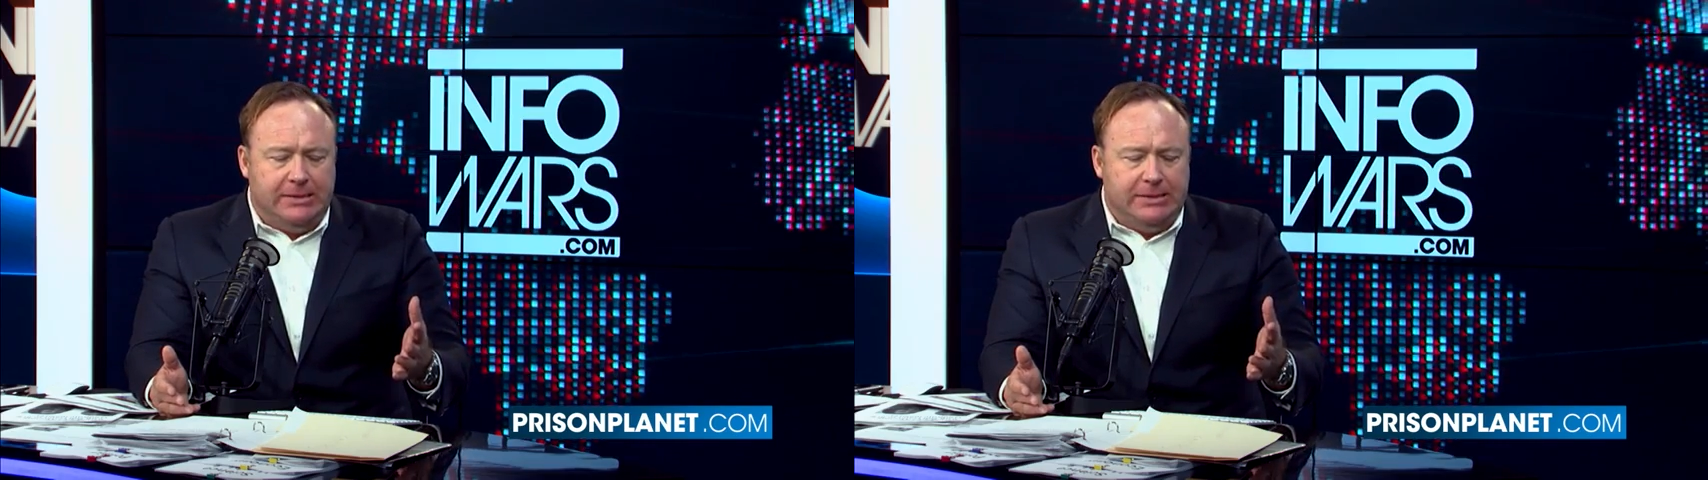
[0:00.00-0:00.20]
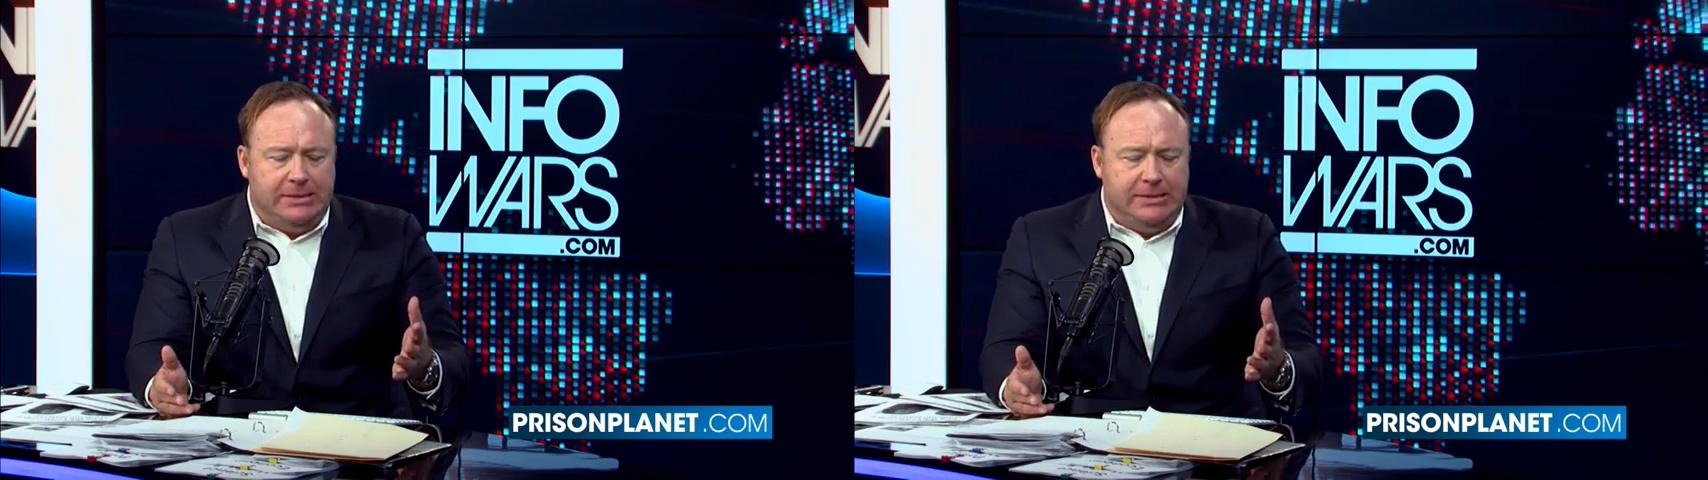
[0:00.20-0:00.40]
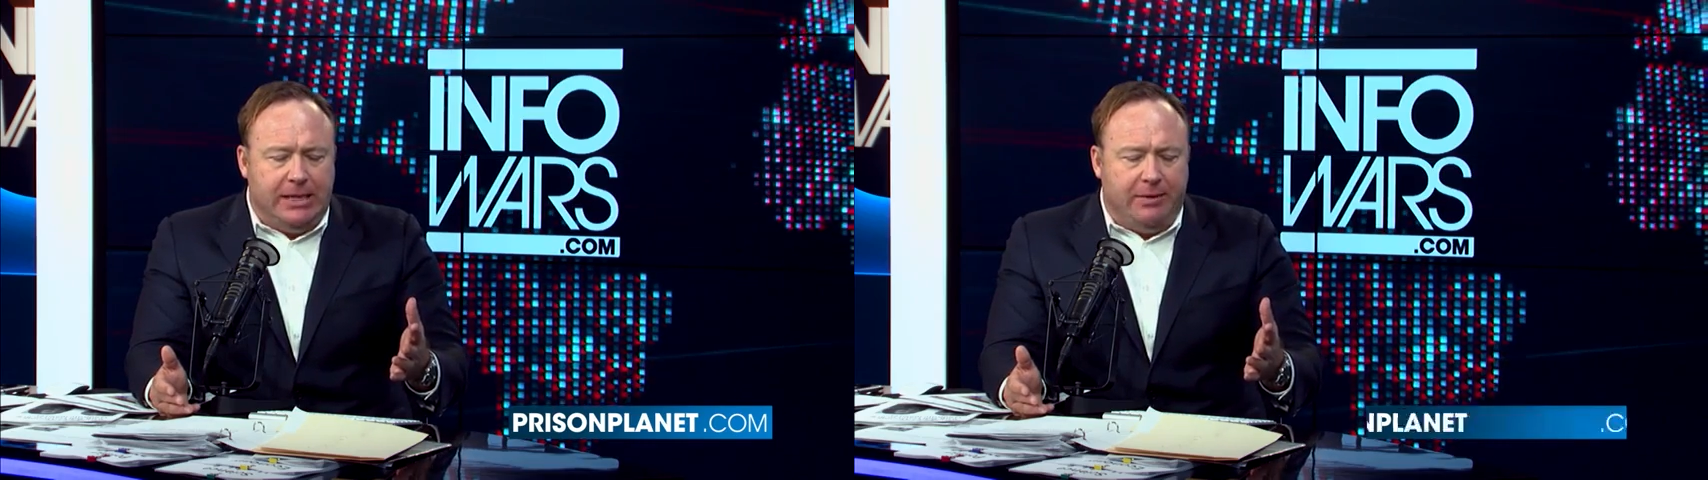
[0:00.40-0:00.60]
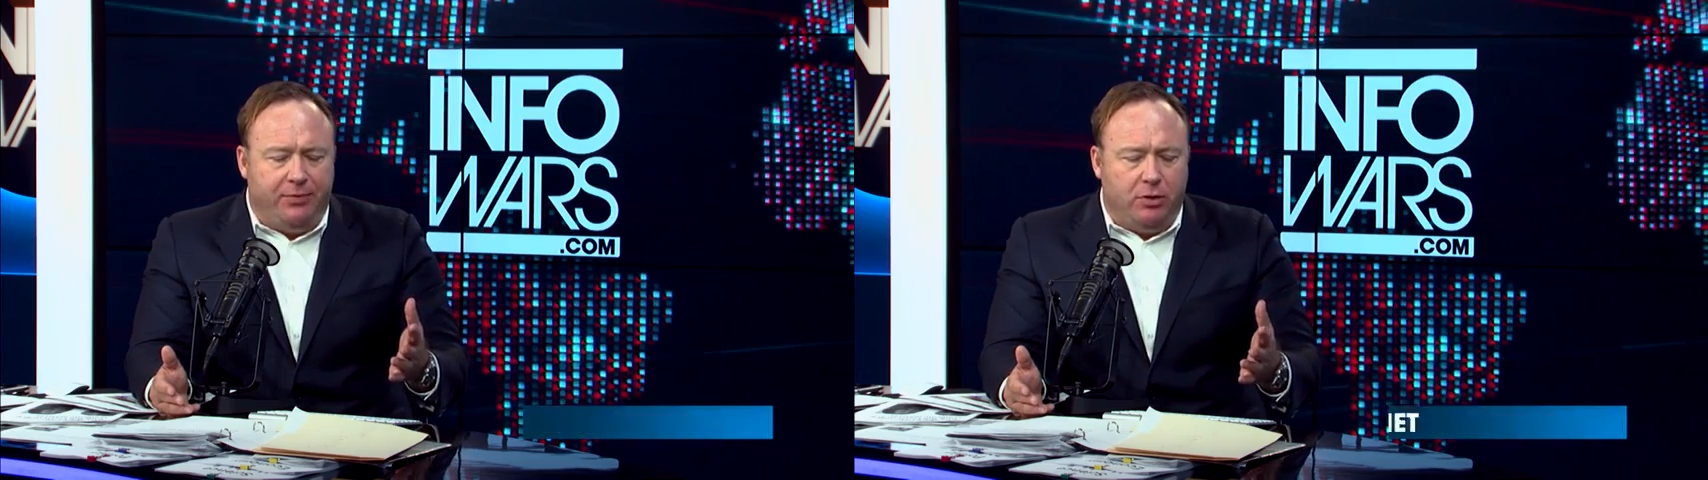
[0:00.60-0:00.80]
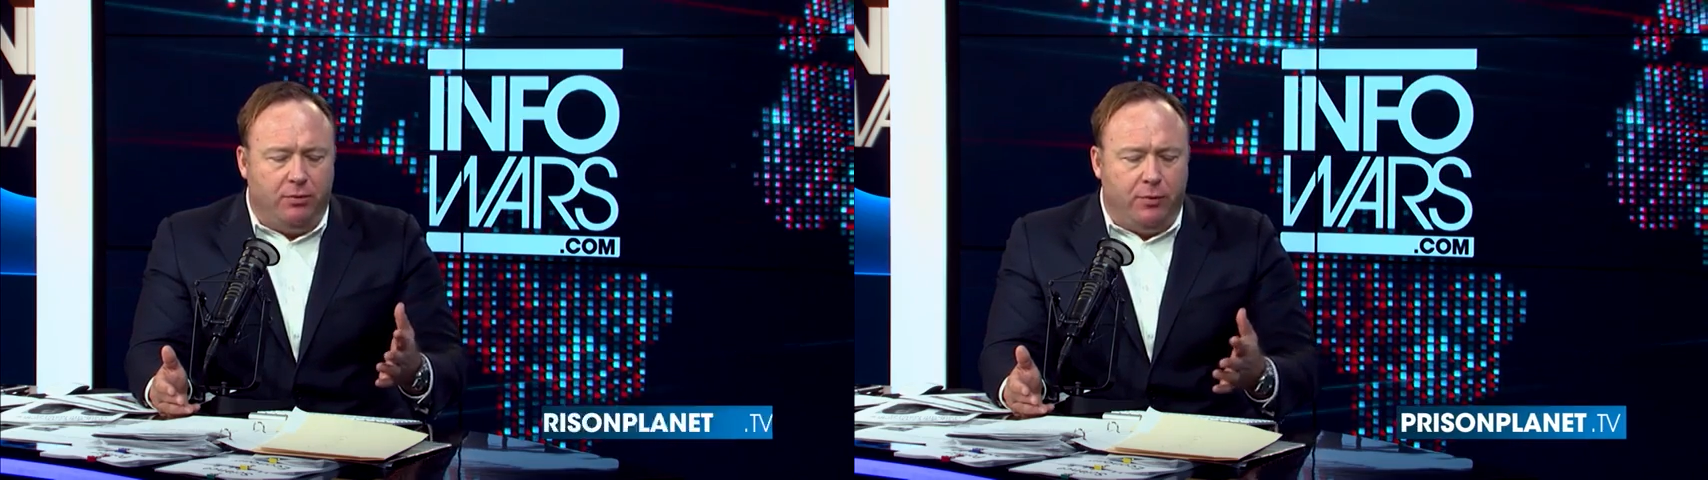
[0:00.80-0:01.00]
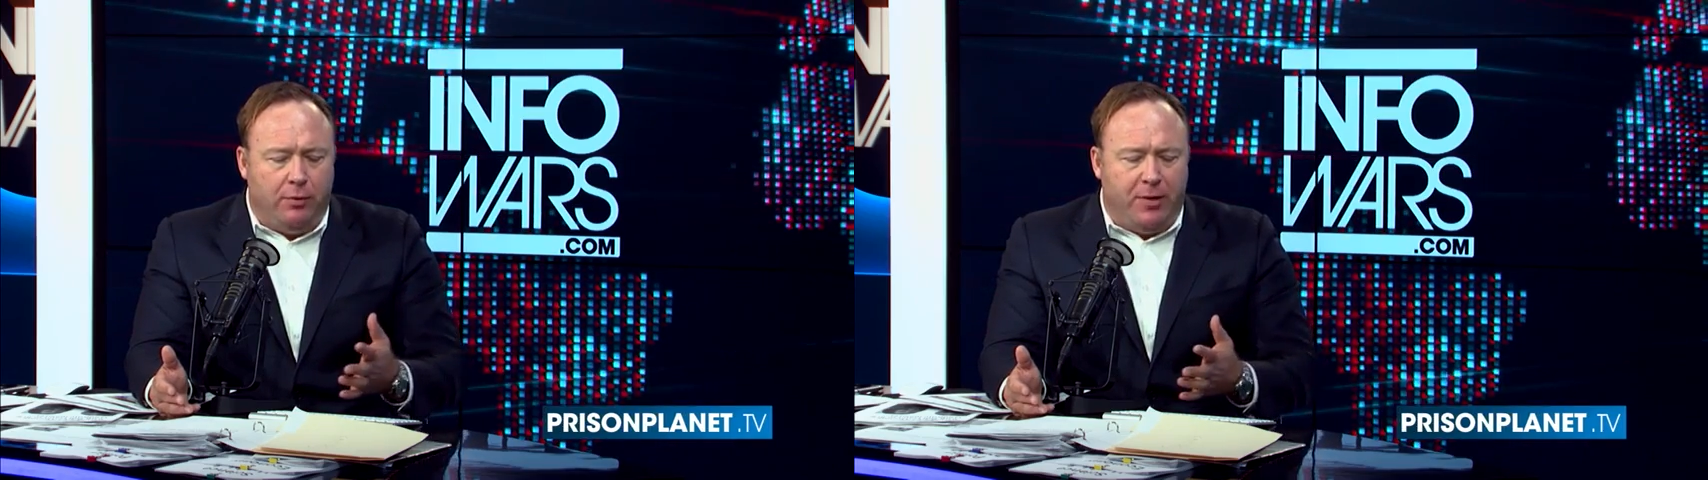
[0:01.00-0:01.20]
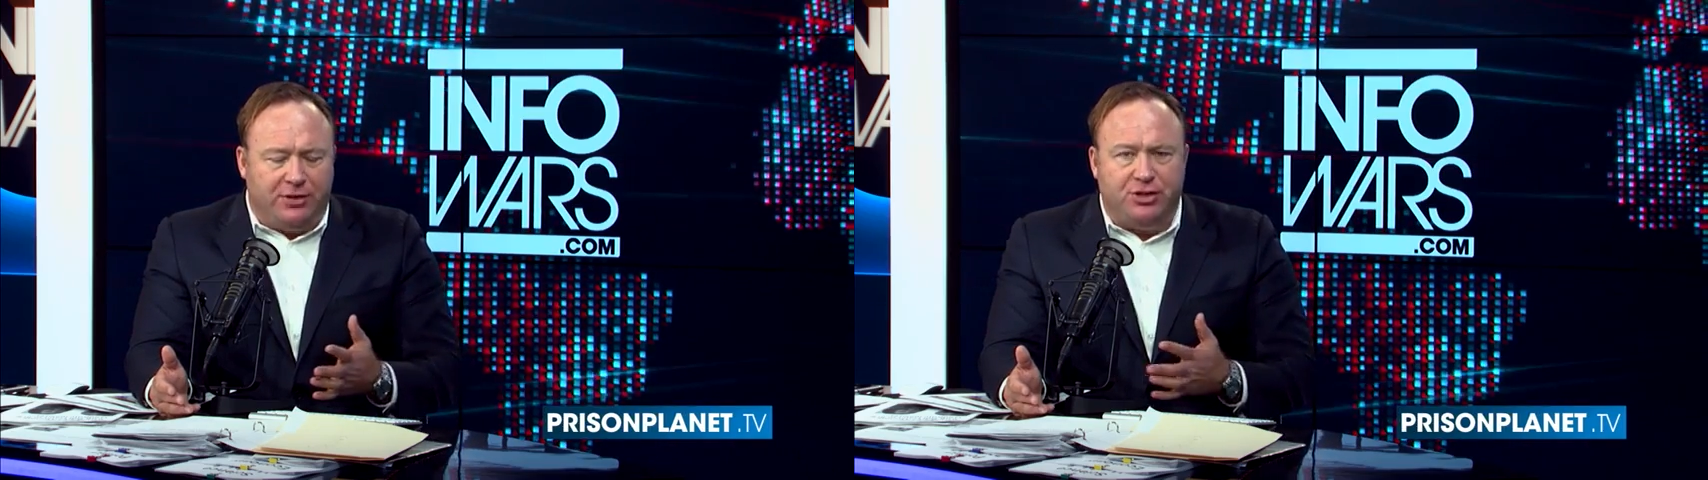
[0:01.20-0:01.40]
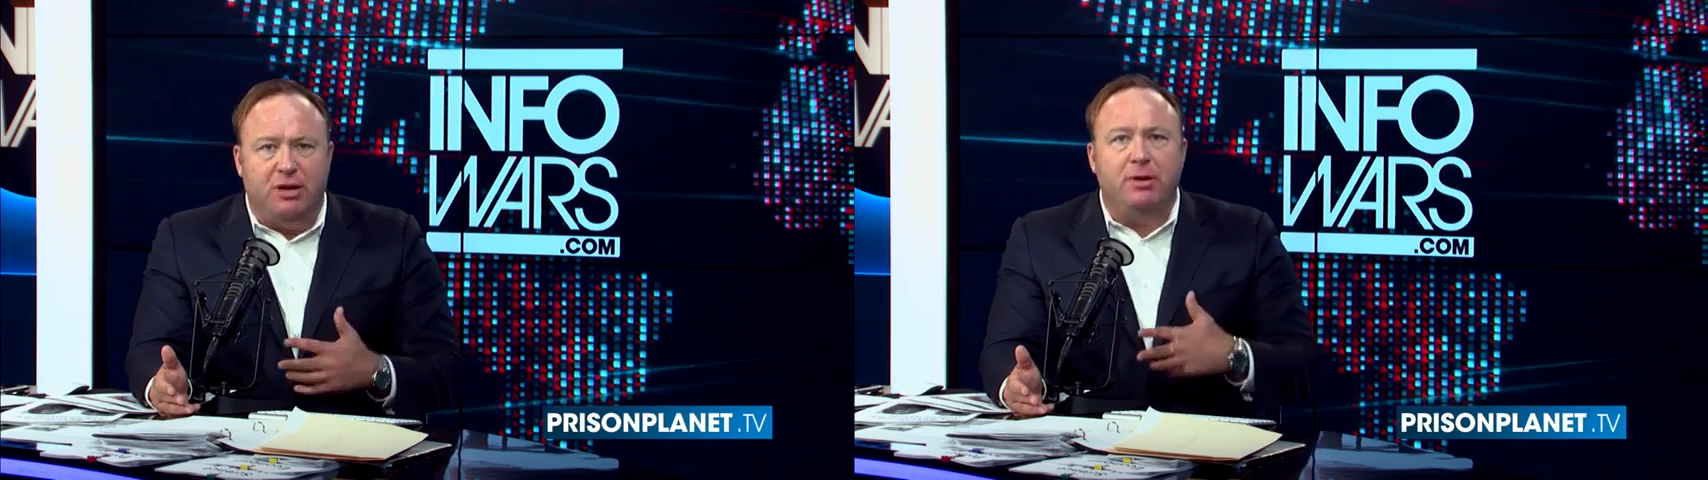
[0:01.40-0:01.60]
know, that
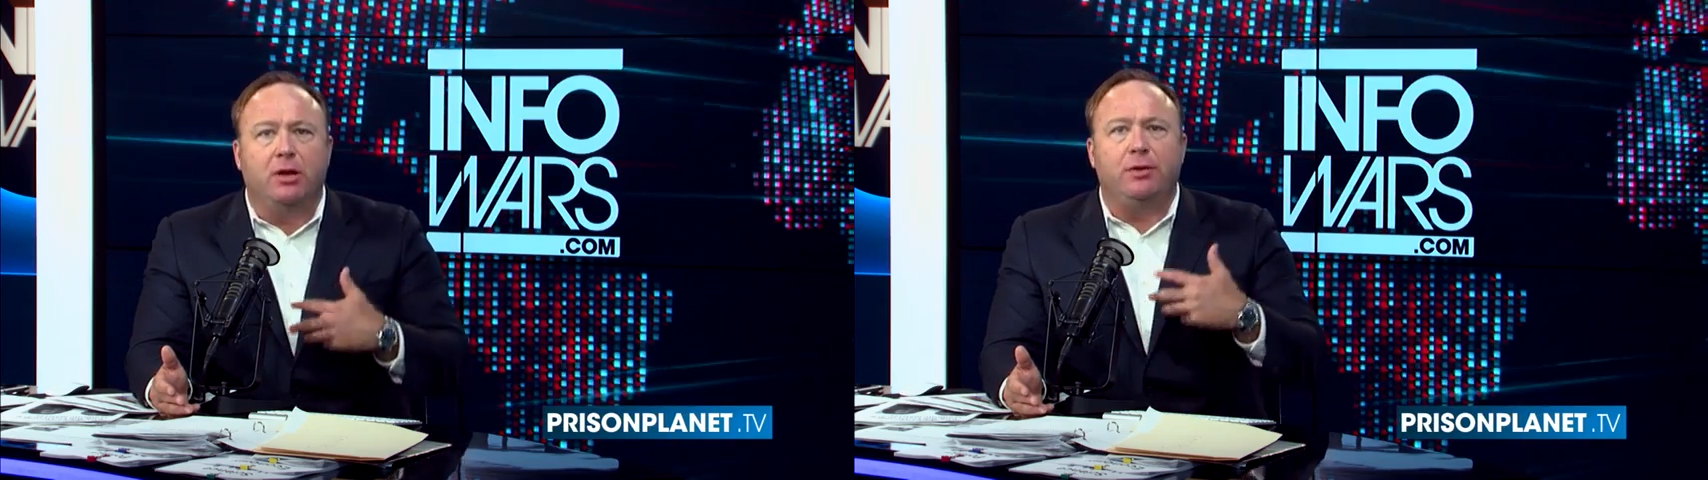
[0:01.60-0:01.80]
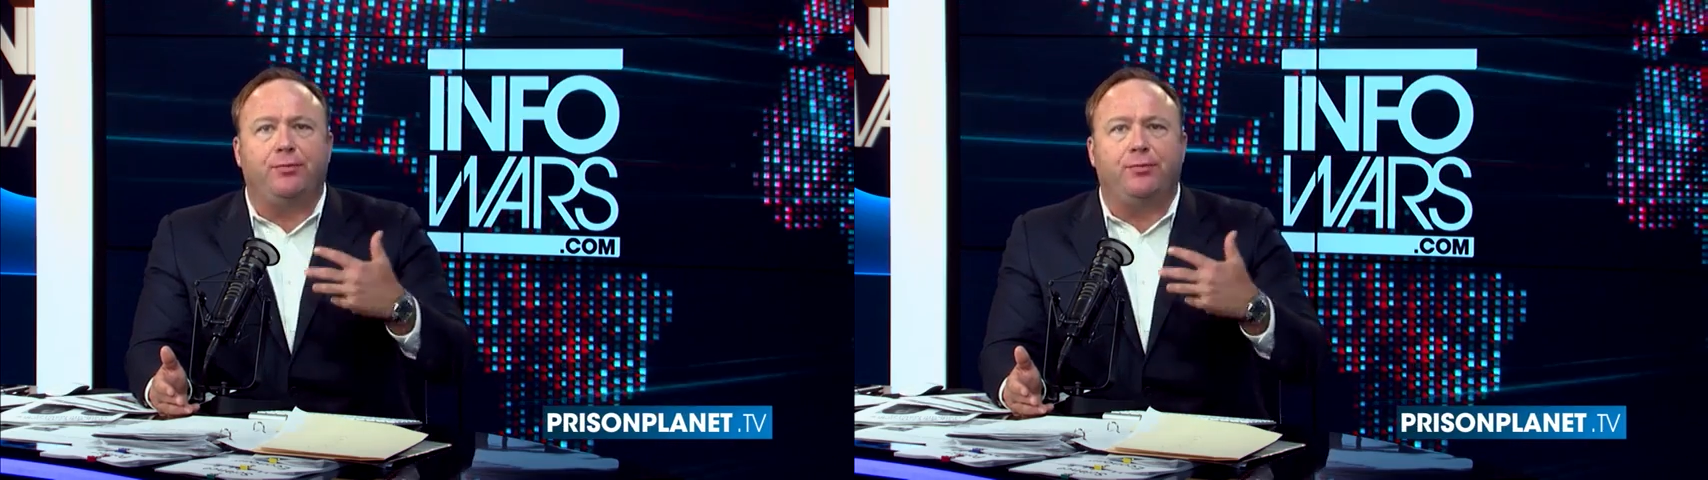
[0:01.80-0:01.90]
simulant